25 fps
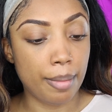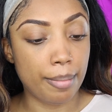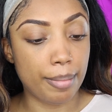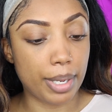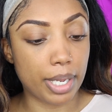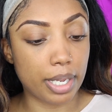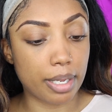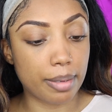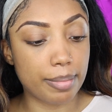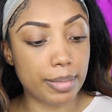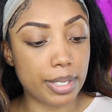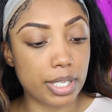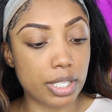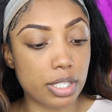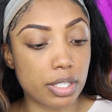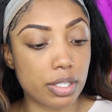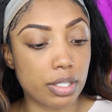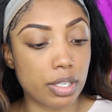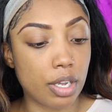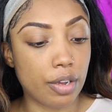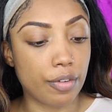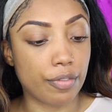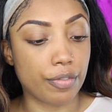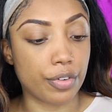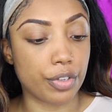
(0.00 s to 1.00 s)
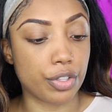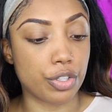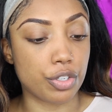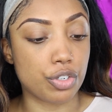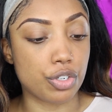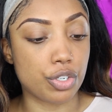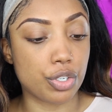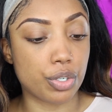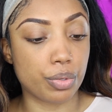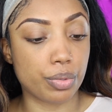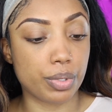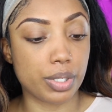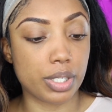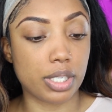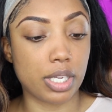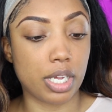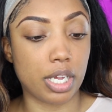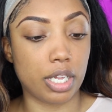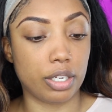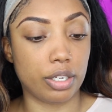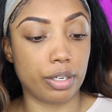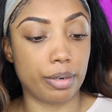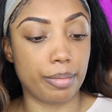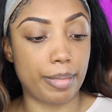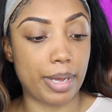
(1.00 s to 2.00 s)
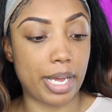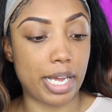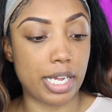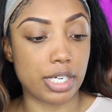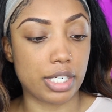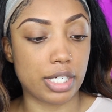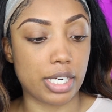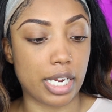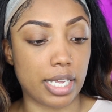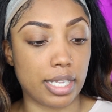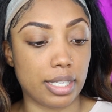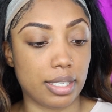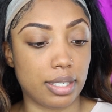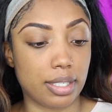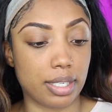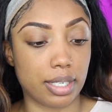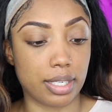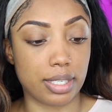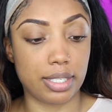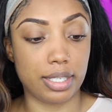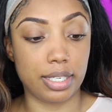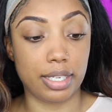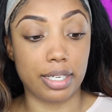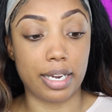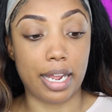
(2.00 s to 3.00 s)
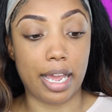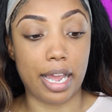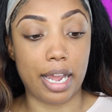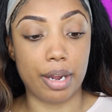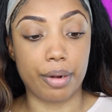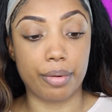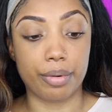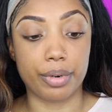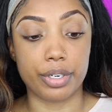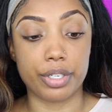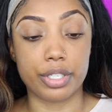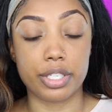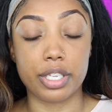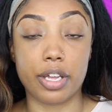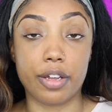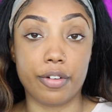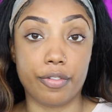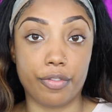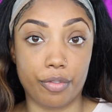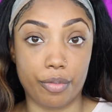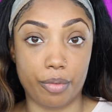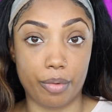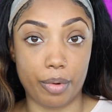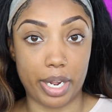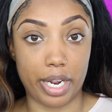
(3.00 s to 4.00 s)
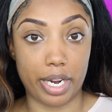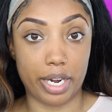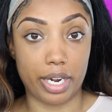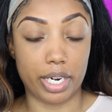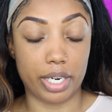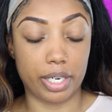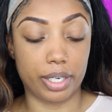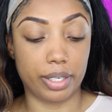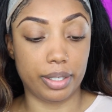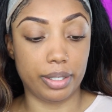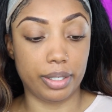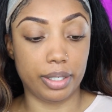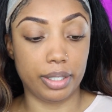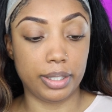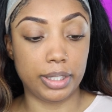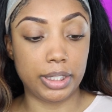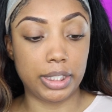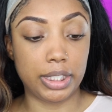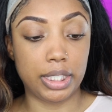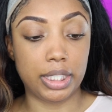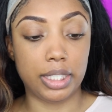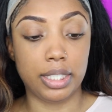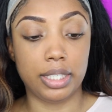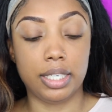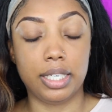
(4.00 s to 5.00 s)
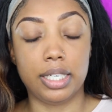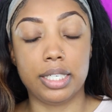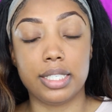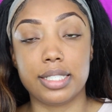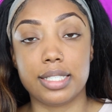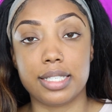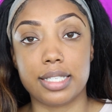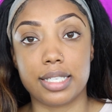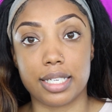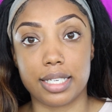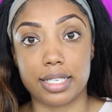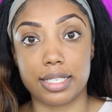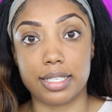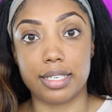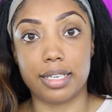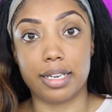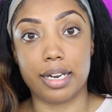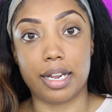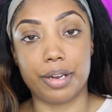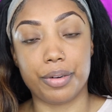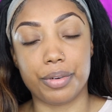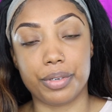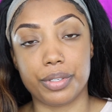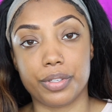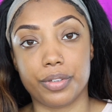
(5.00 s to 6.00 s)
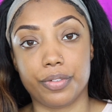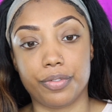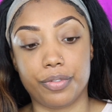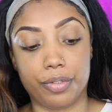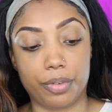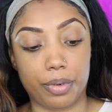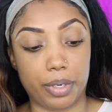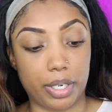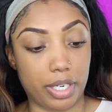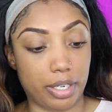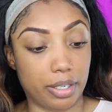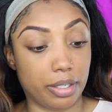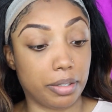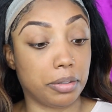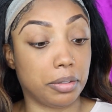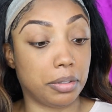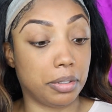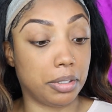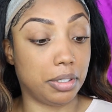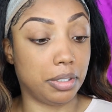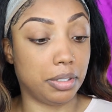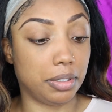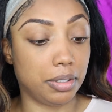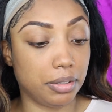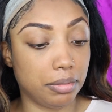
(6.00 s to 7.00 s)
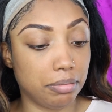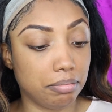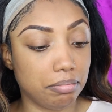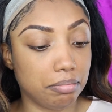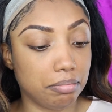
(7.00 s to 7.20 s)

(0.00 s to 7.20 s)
pigments for the truest color match and 16 hours of wear. 16 hours of wear, okay.